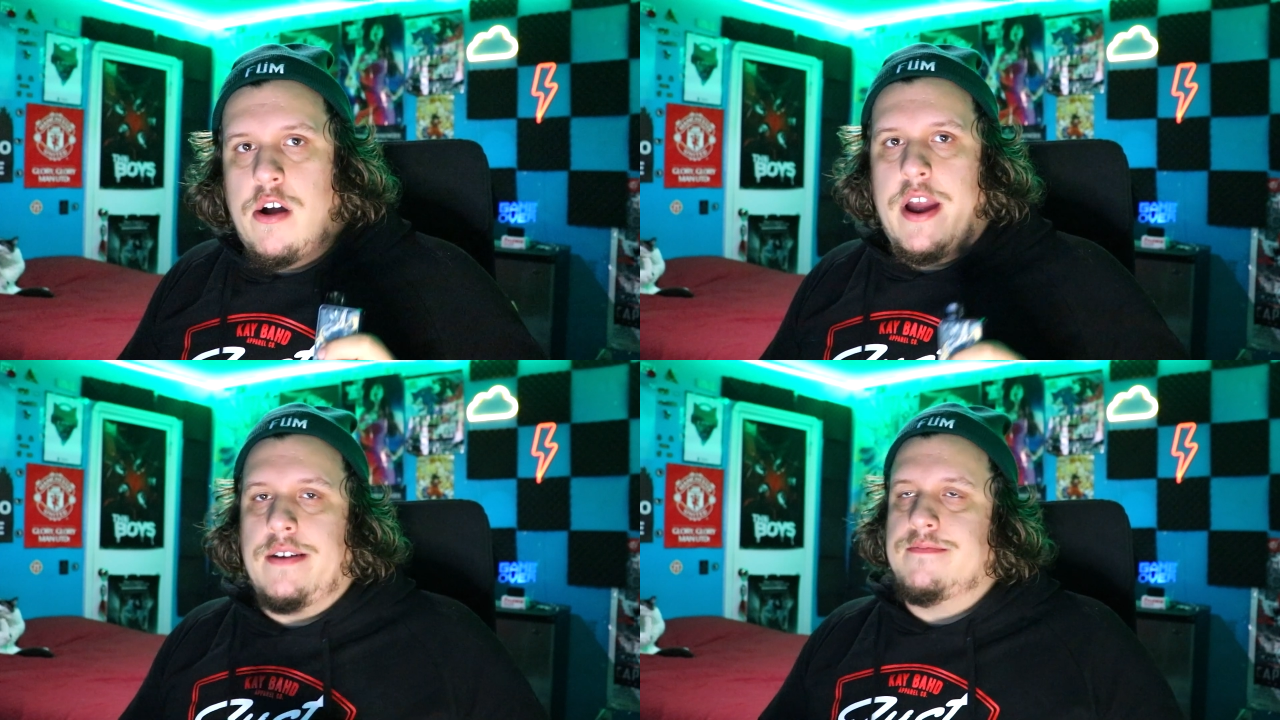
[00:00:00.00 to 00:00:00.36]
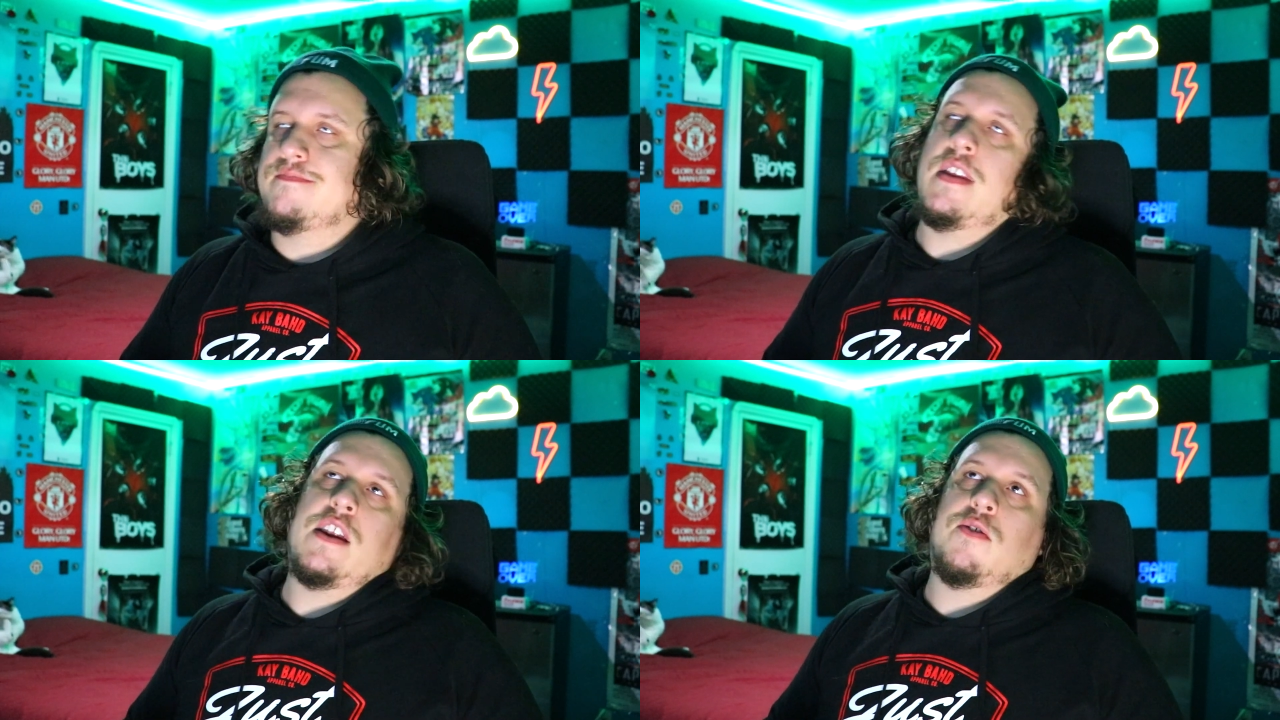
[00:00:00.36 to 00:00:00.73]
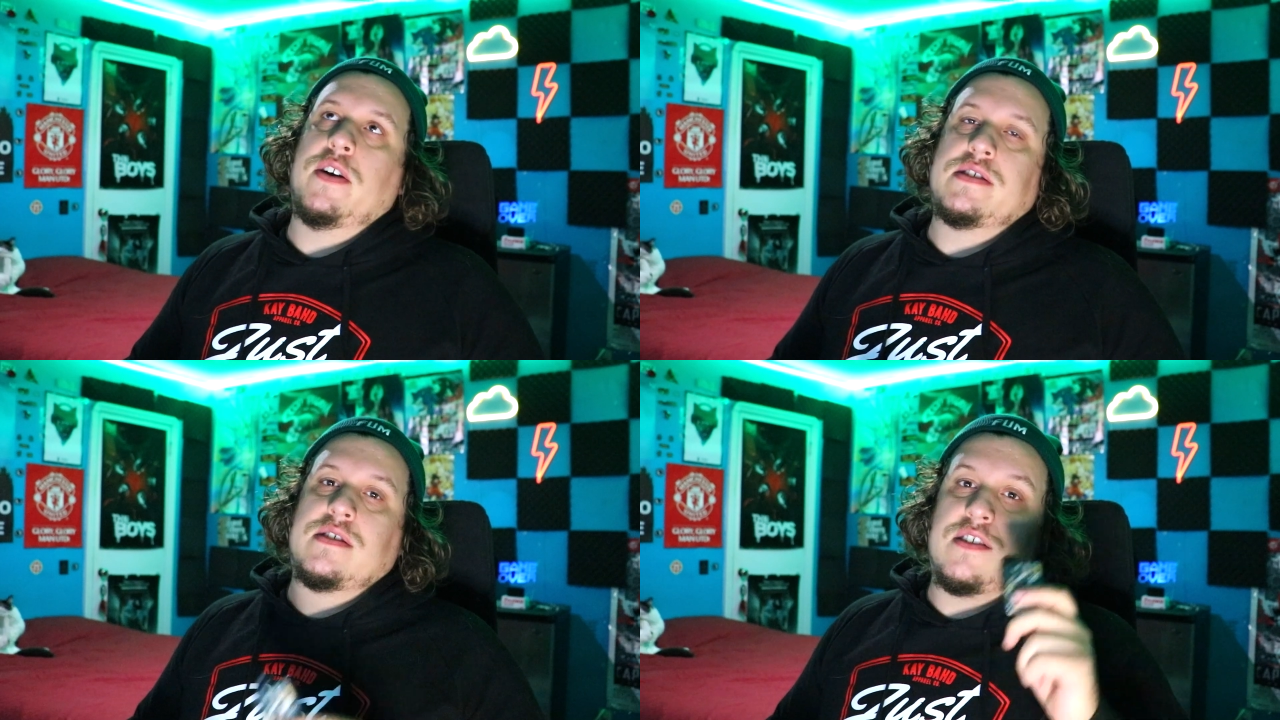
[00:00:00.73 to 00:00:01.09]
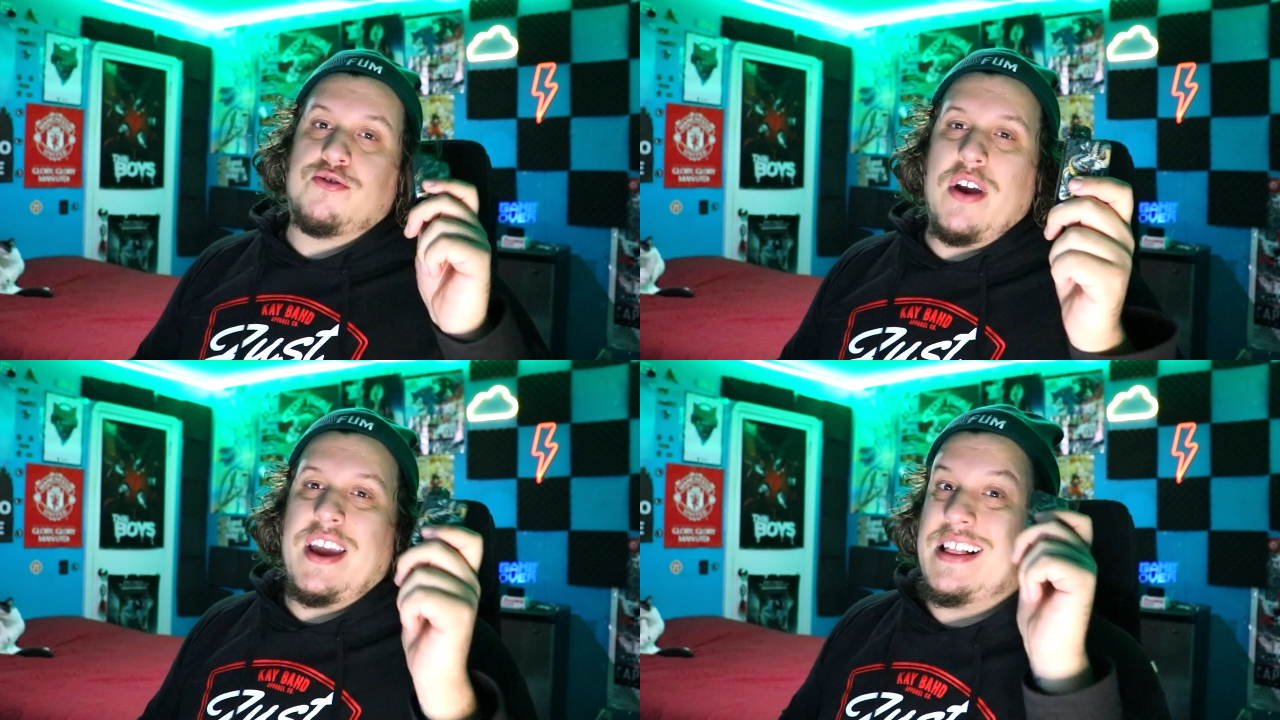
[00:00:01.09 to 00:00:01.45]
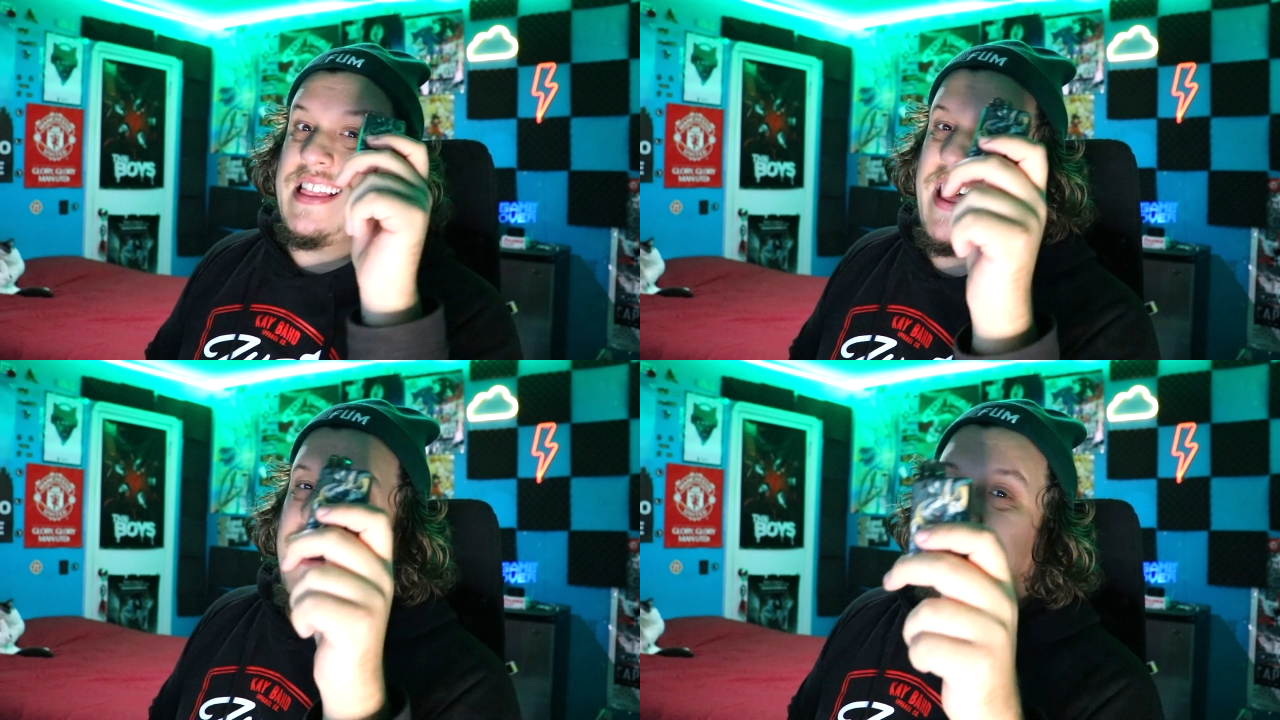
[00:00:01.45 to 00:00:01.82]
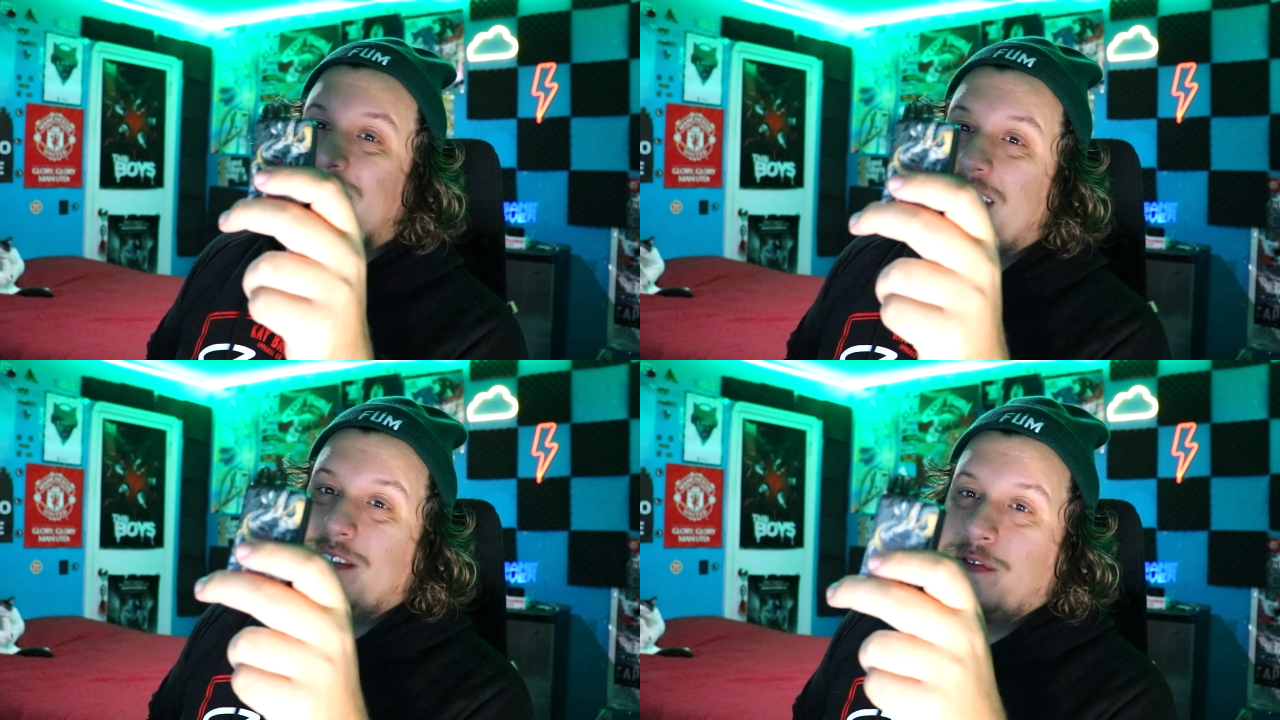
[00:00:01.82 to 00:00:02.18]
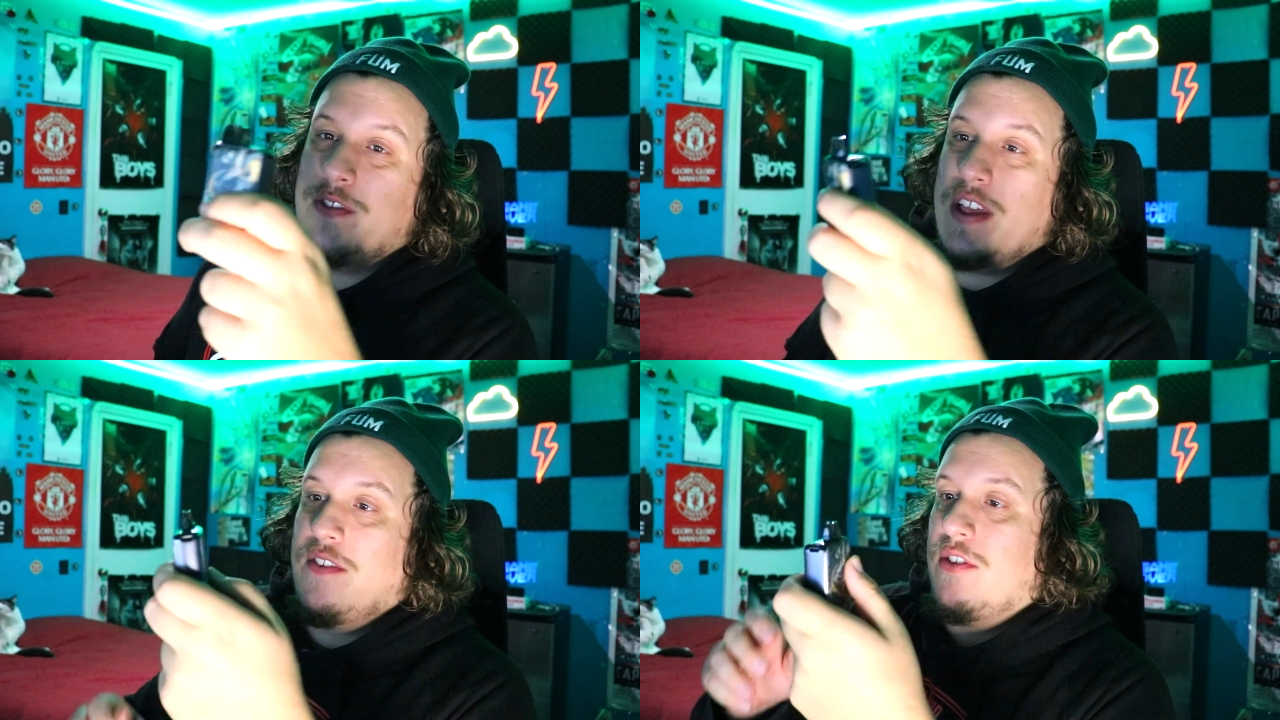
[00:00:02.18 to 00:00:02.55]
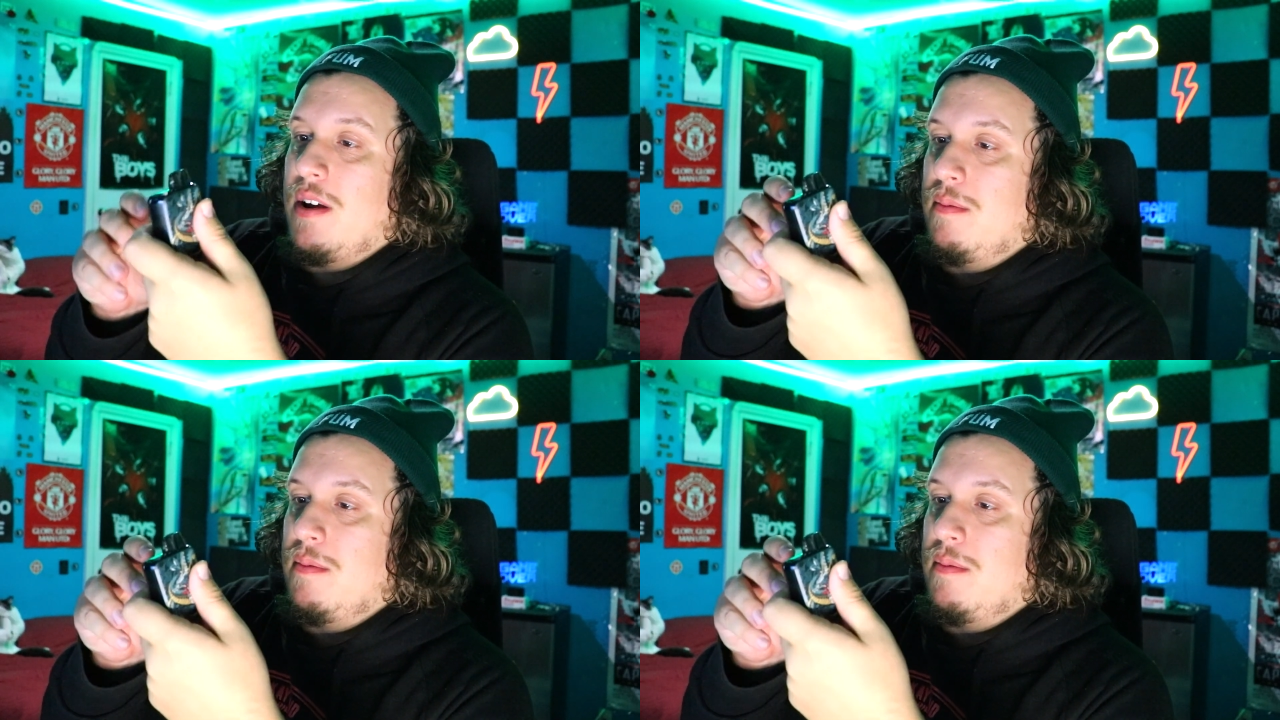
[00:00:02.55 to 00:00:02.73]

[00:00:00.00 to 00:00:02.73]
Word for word: All right. Anyways, great clouds and flavor.